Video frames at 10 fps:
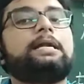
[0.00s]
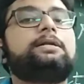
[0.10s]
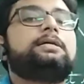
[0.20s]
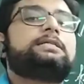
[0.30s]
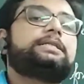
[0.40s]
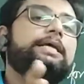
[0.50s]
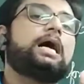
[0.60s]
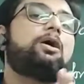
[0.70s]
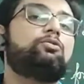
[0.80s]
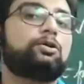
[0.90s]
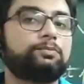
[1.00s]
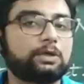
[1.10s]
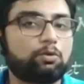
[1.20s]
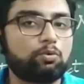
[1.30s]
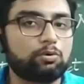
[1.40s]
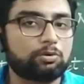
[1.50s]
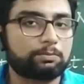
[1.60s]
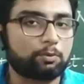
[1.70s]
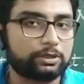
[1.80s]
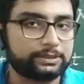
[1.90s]
and stay out of the Cold War
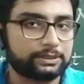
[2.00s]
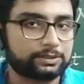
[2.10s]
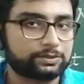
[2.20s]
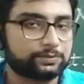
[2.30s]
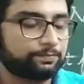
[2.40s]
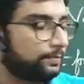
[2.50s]
politics.